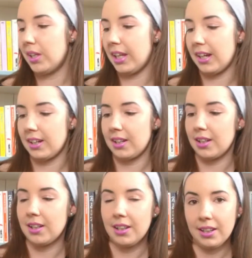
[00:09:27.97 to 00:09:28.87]

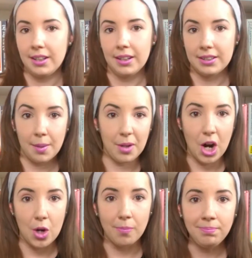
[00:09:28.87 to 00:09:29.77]
their summer
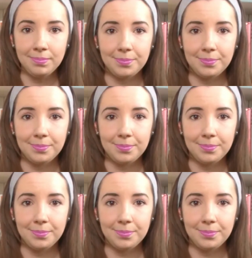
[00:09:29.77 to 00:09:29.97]
home.